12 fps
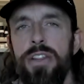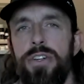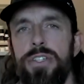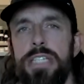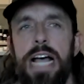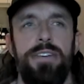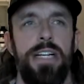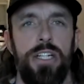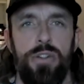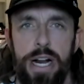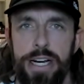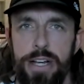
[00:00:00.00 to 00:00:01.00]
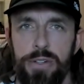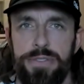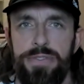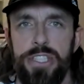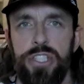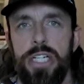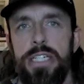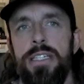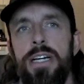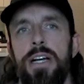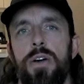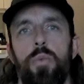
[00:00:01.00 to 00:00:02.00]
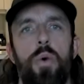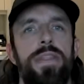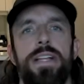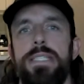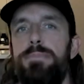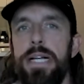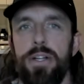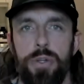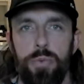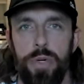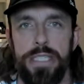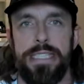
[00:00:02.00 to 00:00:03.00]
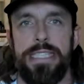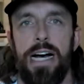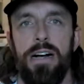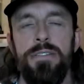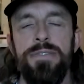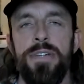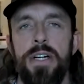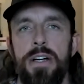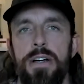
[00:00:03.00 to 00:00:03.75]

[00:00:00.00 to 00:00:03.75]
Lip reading: there's having a grandiose vision, one that's bigger than oneself.